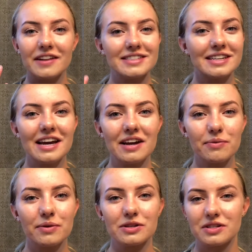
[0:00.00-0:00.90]
Today
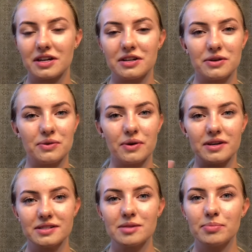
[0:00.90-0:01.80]
we're just gonna do a
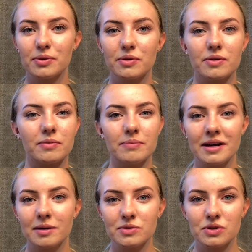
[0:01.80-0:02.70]
simple
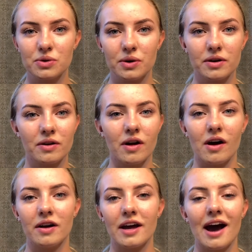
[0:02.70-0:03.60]
makeup tutorial
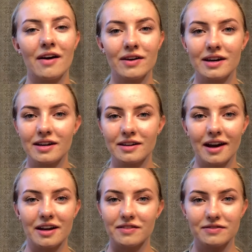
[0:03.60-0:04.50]
on how I
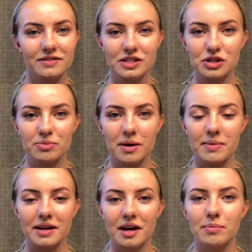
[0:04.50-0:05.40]
kind of do my
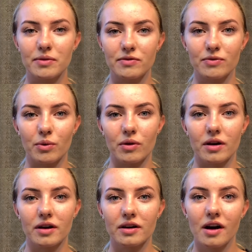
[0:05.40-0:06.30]
makeup
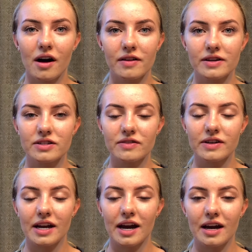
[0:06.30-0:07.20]
for college every
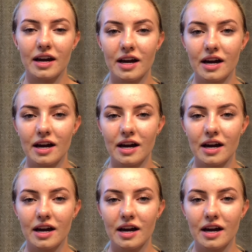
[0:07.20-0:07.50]
day.